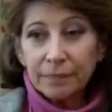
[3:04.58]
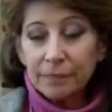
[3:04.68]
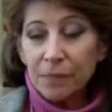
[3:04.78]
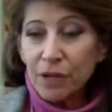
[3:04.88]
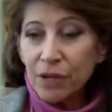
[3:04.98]

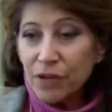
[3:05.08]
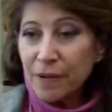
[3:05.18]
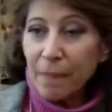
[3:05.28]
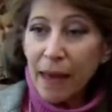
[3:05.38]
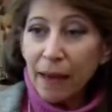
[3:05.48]
only
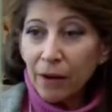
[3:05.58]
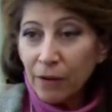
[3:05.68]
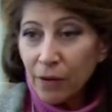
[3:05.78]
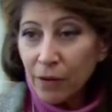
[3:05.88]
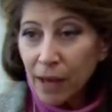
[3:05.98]
observed in
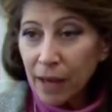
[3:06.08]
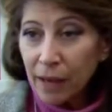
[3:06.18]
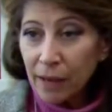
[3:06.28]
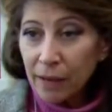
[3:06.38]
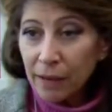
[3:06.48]
humans and
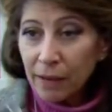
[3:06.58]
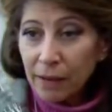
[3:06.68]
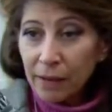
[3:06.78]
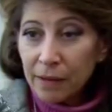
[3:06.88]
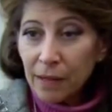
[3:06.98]

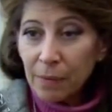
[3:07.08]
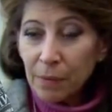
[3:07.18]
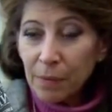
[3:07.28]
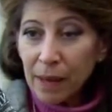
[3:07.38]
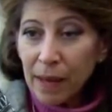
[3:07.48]
primates. Tell
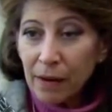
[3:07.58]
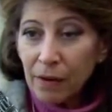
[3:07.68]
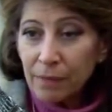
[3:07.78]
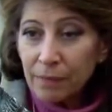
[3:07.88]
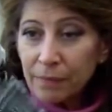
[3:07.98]
me what
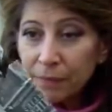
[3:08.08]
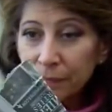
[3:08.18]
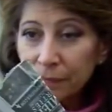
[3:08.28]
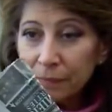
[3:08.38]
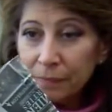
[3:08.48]
matter?
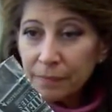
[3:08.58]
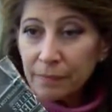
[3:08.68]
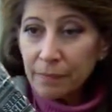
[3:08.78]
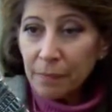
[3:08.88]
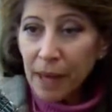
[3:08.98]

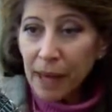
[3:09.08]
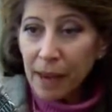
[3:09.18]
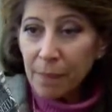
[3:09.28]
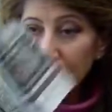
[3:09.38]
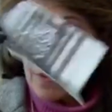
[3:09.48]

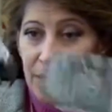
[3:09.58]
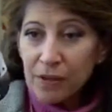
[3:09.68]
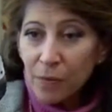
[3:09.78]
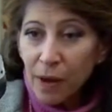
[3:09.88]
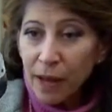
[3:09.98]
Paper,
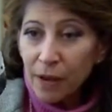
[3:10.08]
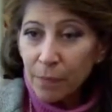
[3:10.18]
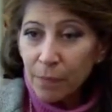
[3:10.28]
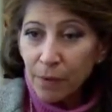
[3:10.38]
that's right, good